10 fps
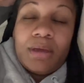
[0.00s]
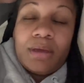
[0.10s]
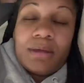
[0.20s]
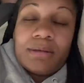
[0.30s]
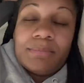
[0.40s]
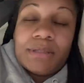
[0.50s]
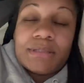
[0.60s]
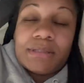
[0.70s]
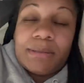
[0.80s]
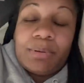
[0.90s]
And
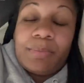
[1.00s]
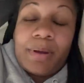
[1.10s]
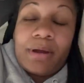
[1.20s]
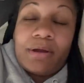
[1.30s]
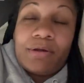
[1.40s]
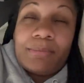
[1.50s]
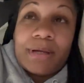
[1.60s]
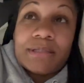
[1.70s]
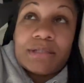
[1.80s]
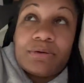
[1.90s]
mentally prepare
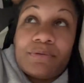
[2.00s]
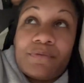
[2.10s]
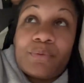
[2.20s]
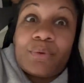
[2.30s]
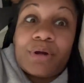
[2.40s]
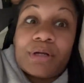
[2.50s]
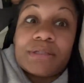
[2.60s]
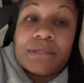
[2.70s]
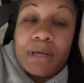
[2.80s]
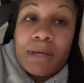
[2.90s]
myself for
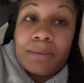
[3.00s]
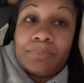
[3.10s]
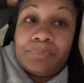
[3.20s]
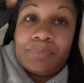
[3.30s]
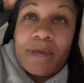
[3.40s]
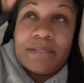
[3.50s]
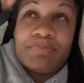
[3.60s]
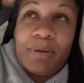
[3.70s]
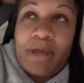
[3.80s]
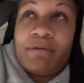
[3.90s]
today. As
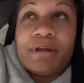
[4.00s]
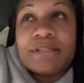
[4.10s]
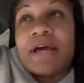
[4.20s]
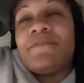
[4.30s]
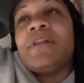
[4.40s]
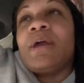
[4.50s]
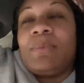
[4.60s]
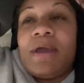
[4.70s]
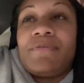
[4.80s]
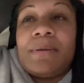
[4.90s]
parents, I feel like
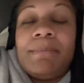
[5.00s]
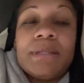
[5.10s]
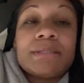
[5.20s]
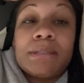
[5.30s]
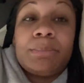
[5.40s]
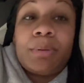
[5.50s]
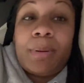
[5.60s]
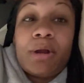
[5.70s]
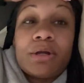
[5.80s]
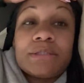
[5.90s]
we have to mentally
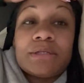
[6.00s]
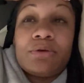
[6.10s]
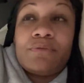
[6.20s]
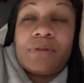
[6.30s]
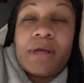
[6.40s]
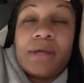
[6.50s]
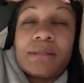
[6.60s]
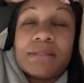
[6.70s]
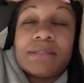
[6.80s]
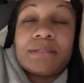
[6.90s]
prepare ourselves. Like,
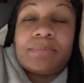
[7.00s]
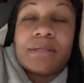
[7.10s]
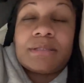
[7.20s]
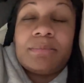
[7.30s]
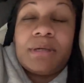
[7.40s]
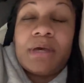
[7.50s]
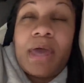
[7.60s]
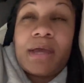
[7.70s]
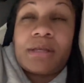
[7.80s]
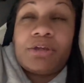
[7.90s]
this is about to be a
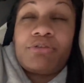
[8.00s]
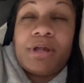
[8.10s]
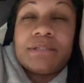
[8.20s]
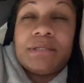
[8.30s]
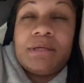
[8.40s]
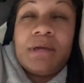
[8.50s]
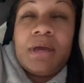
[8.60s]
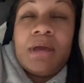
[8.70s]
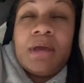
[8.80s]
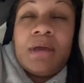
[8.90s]
hectic, crazy
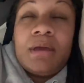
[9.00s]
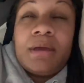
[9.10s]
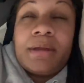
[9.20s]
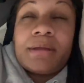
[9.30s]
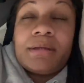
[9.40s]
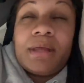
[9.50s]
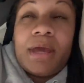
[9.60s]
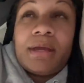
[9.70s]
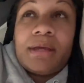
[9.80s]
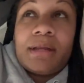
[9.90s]

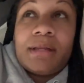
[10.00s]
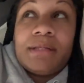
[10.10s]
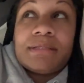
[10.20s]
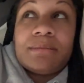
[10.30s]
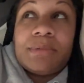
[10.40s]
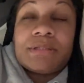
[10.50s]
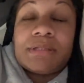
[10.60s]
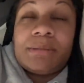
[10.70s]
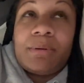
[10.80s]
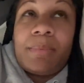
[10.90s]
day. And I need to
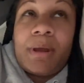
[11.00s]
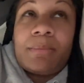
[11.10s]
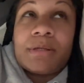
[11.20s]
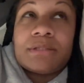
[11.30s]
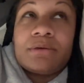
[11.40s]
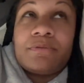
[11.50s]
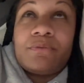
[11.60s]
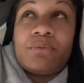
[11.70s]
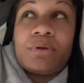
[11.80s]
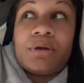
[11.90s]
mentally prepare myself
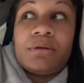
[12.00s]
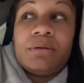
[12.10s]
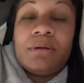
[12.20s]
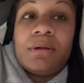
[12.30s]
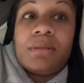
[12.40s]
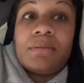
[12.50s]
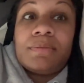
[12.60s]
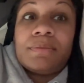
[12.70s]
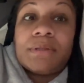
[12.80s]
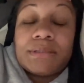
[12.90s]
for
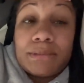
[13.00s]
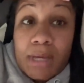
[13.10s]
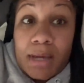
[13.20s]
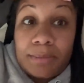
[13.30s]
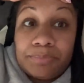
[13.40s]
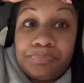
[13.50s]
this day.